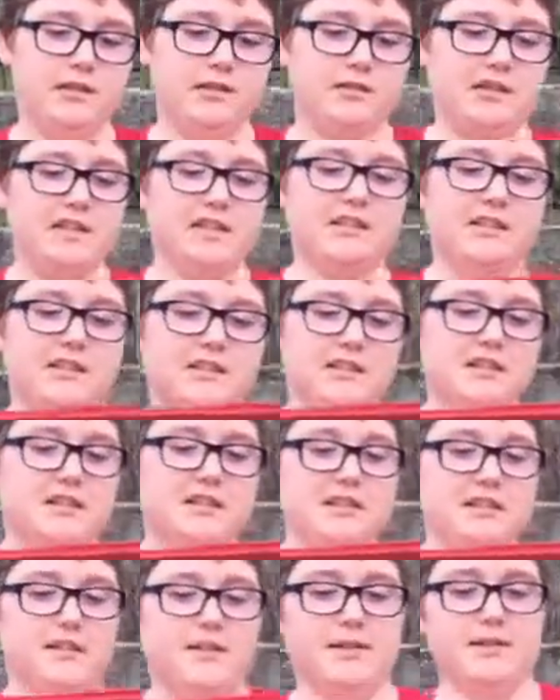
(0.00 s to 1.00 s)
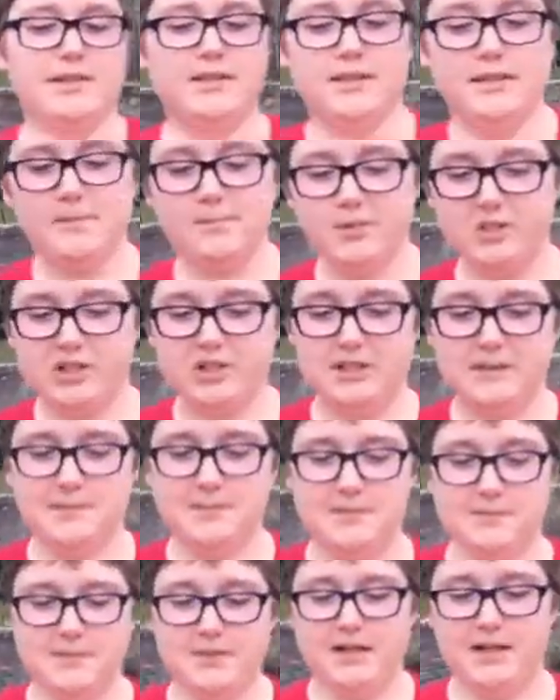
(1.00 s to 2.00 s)
U.S. These timber
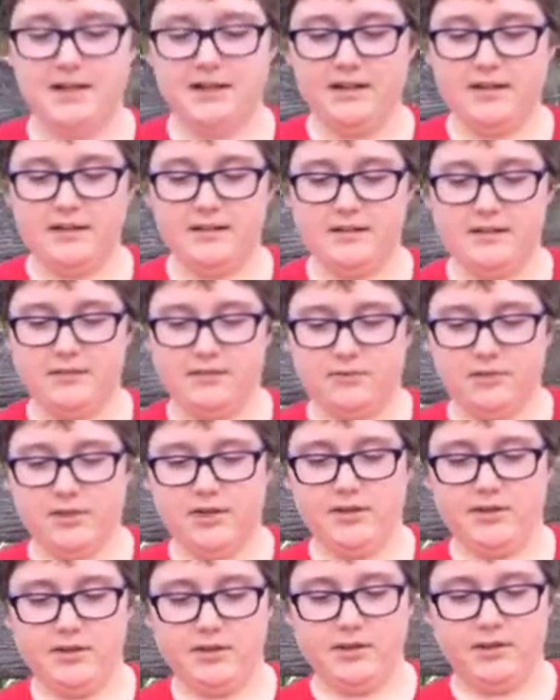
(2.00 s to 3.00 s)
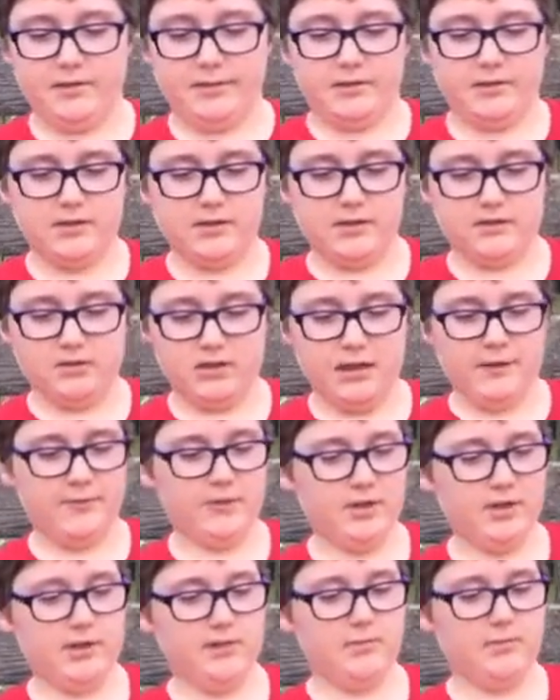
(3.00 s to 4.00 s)
ships were not really good to
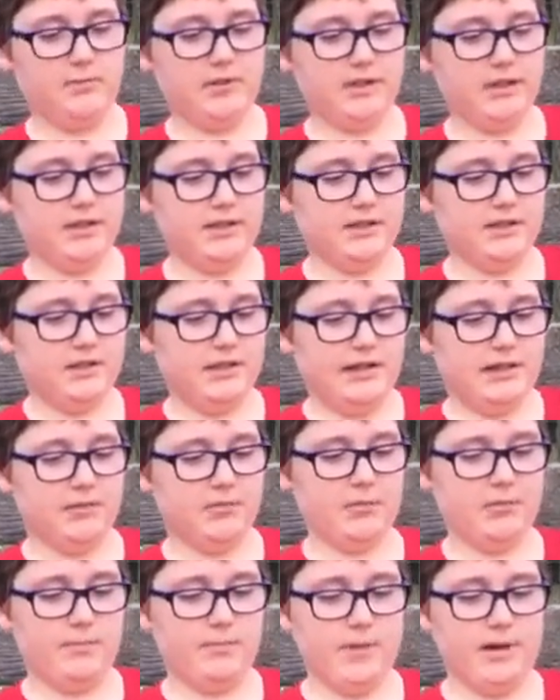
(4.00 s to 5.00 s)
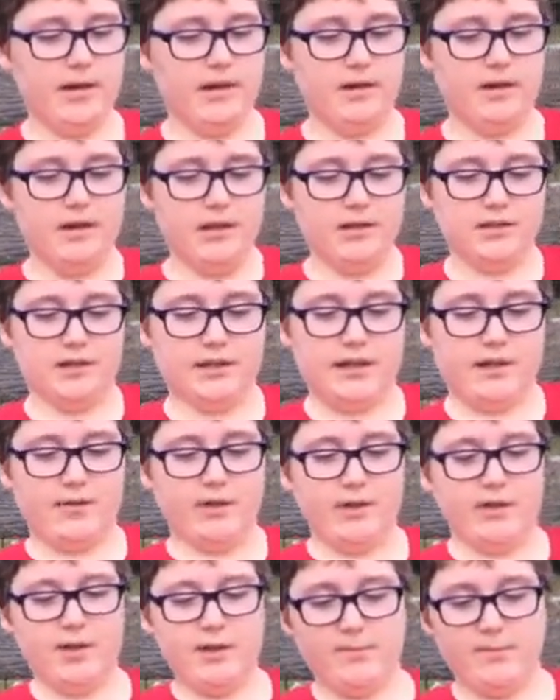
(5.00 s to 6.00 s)
travel in because they were made to
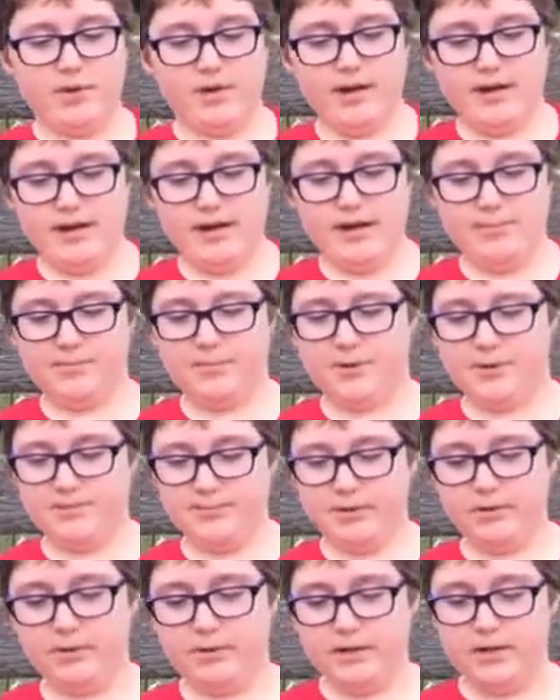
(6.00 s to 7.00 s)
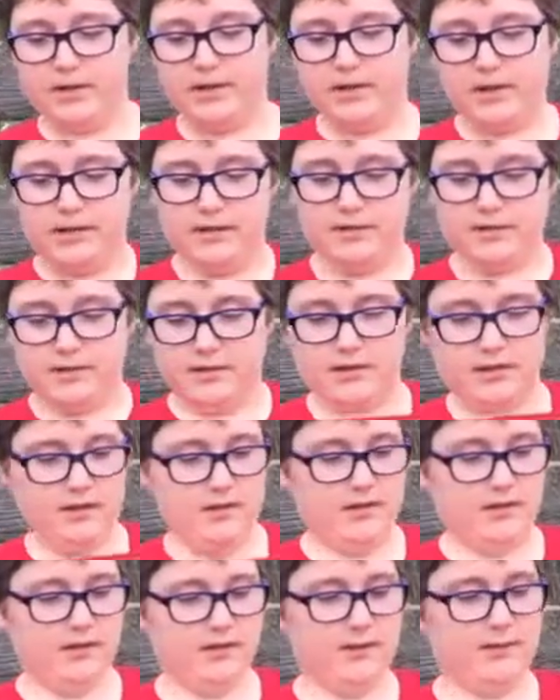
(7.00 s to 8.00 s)
carry lumber and not people. The
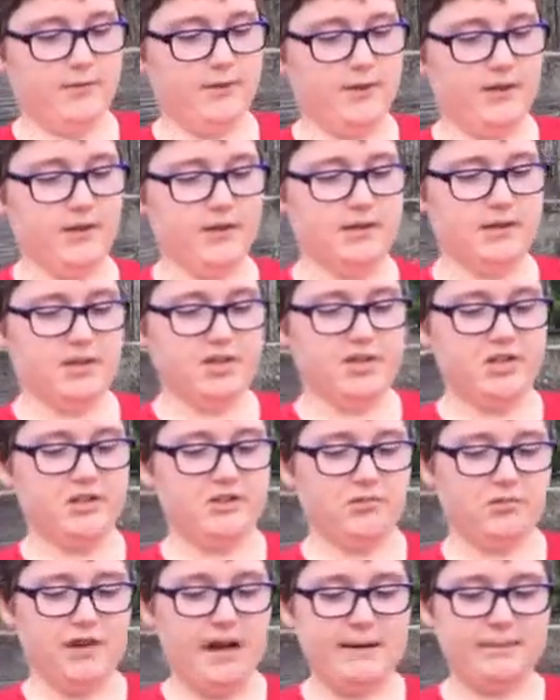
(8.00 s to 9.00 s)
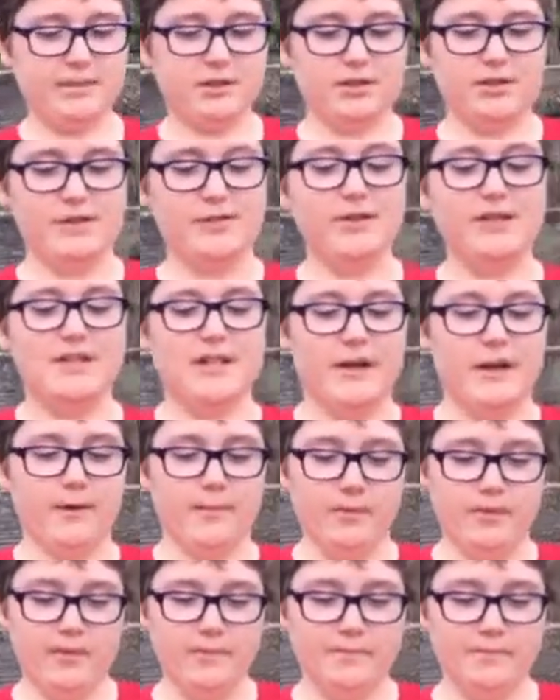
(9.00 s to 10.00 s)
living conditions were absolutely
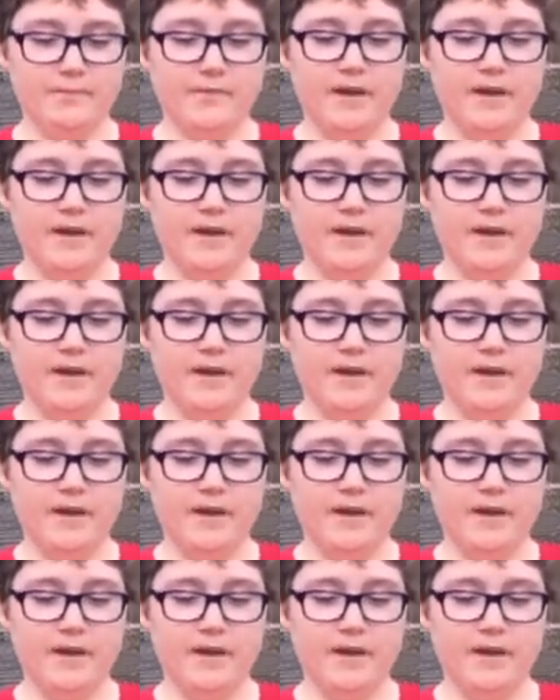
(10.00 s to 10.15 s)
terrible.